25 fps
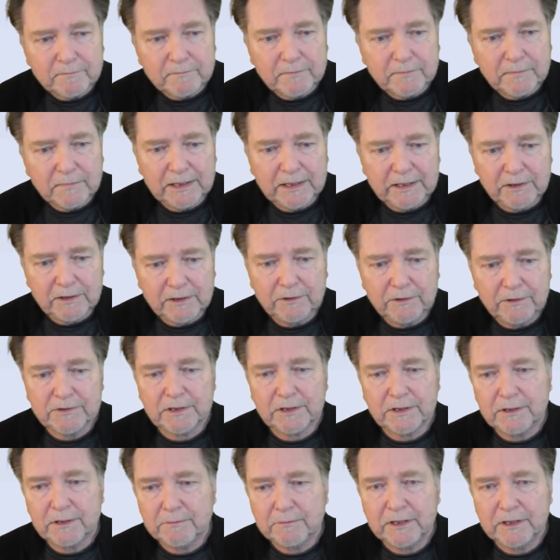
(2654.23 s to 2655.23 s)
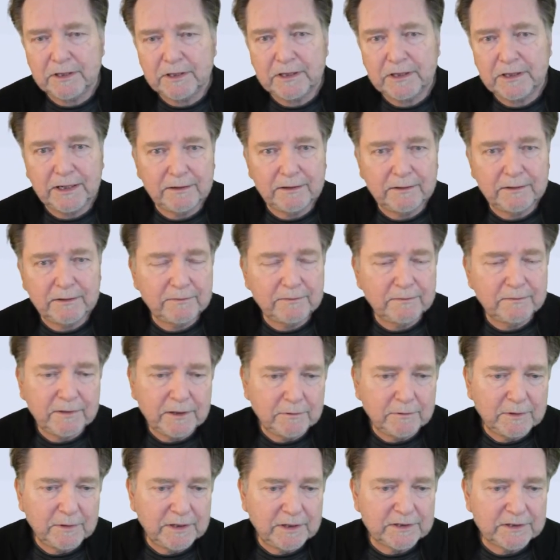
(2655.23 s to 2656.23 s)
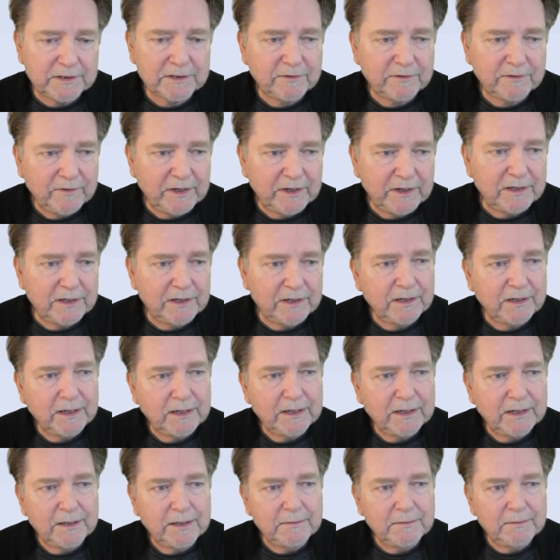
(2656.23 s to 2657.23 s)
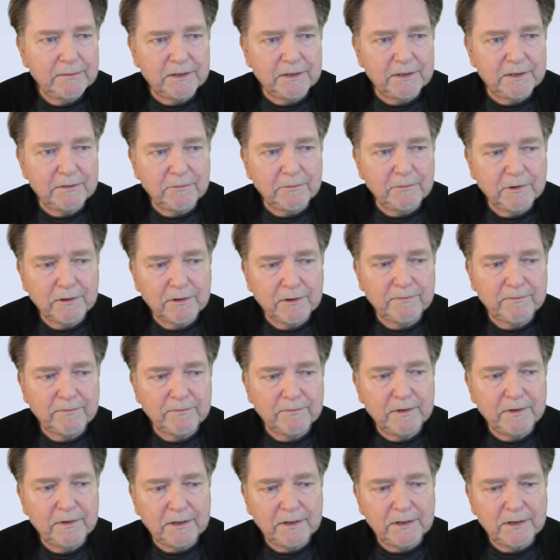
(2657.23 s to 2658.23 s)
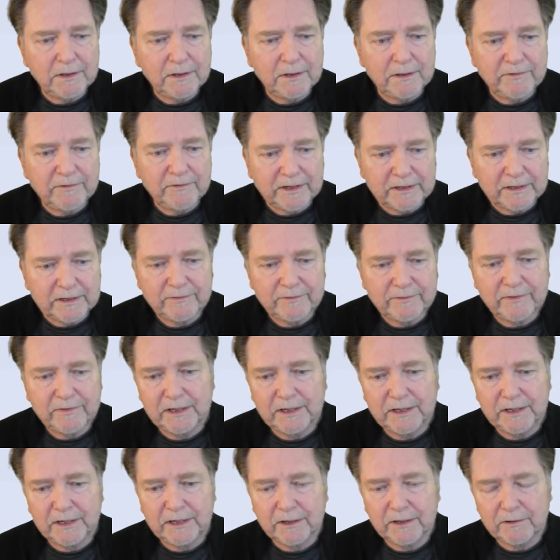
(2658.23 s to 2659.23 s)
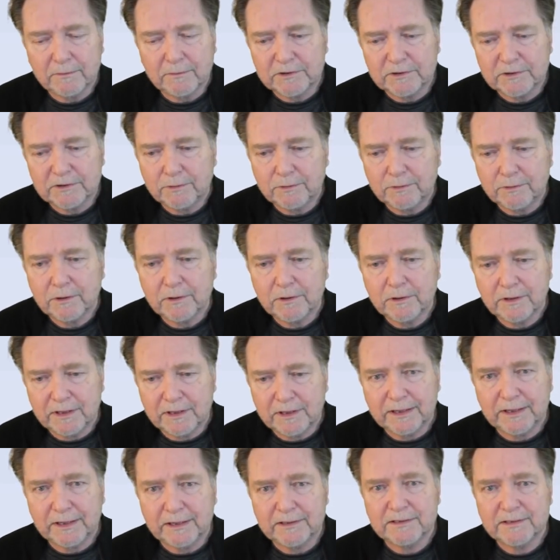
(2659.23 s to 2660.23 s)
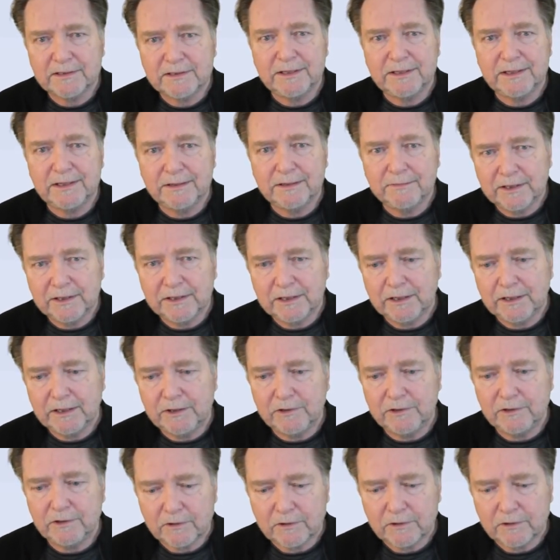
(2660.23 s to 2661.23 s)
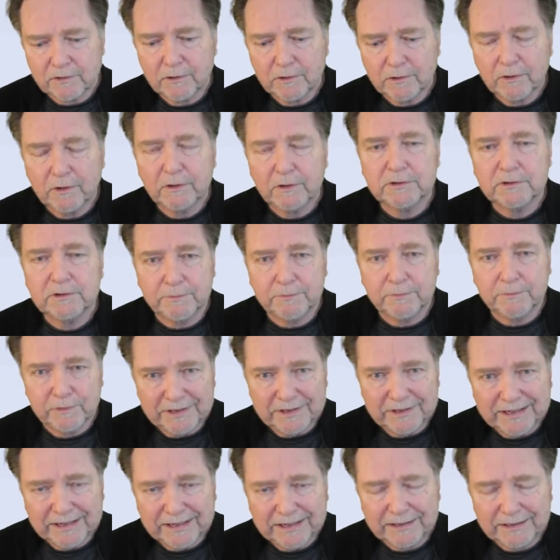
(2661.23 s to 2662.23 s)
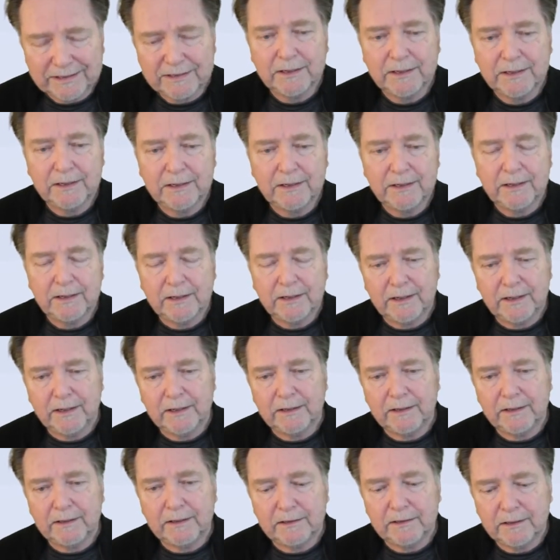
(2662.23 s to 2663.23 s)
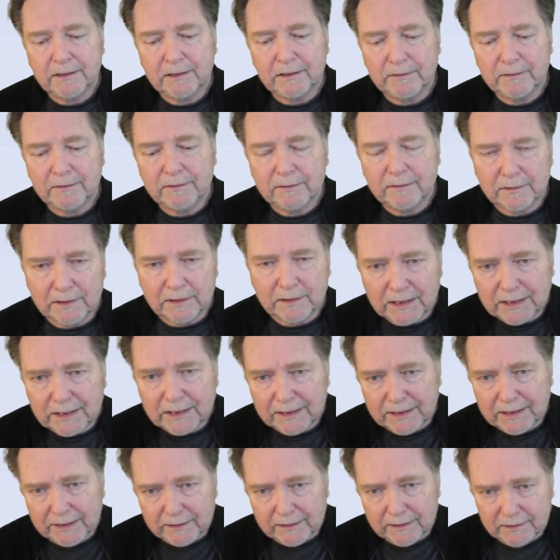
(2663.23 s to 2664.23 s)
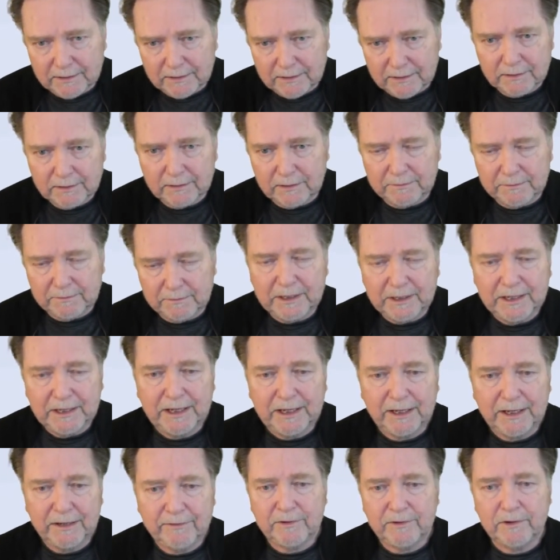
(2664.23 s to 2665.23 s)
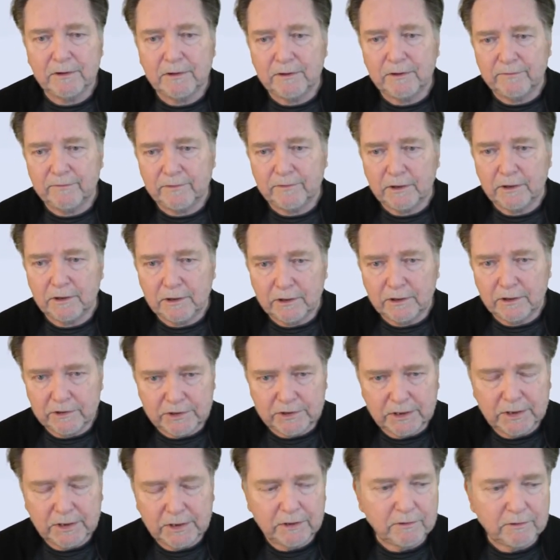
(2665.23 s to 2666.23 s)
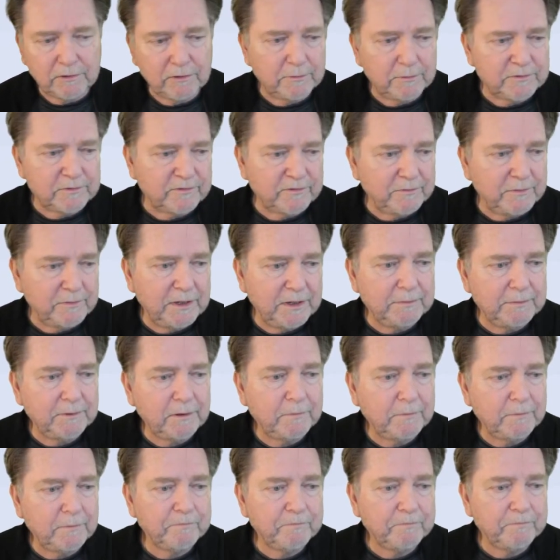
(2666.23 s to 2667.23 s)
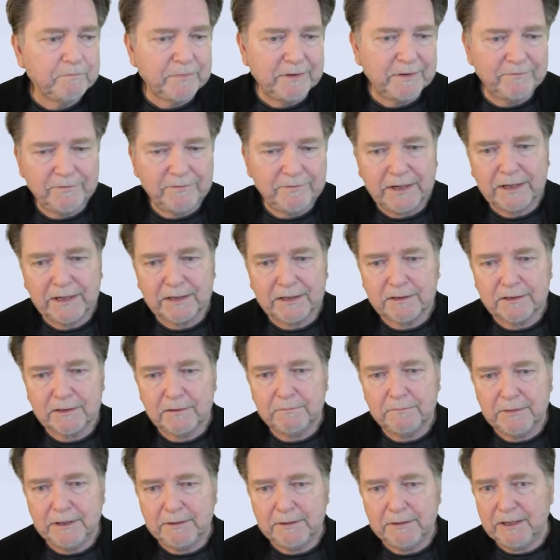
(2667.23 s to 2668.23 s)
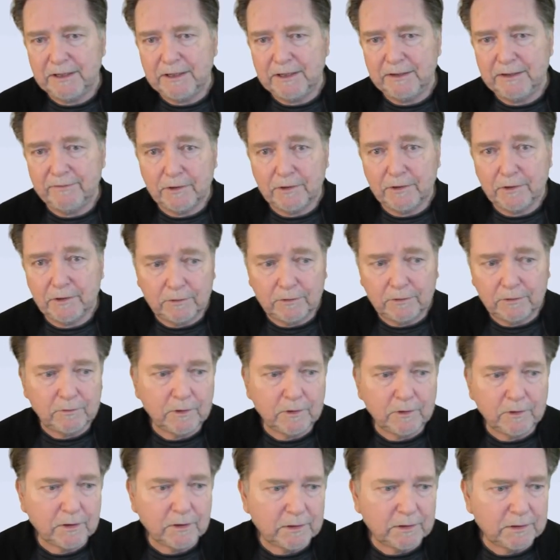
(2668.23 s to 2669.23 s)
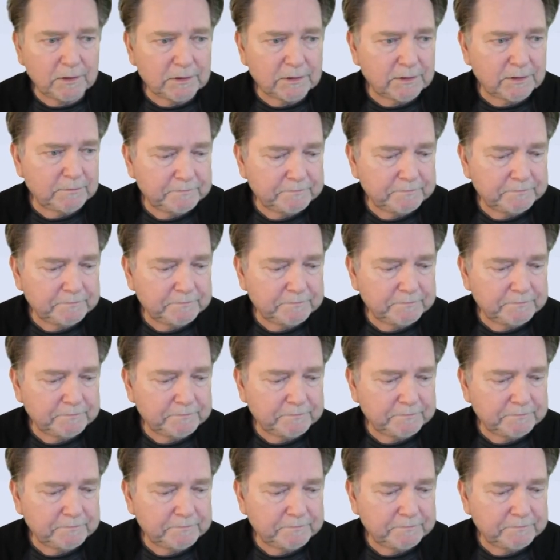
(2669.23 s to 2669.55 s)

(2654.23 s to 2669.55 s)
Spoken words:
they use it when when it's convenient. But the more effective thing, or the most important thing, is the ability to control, to predict, and guide the behavior of large groups of people. In fact, maybe even the whole world.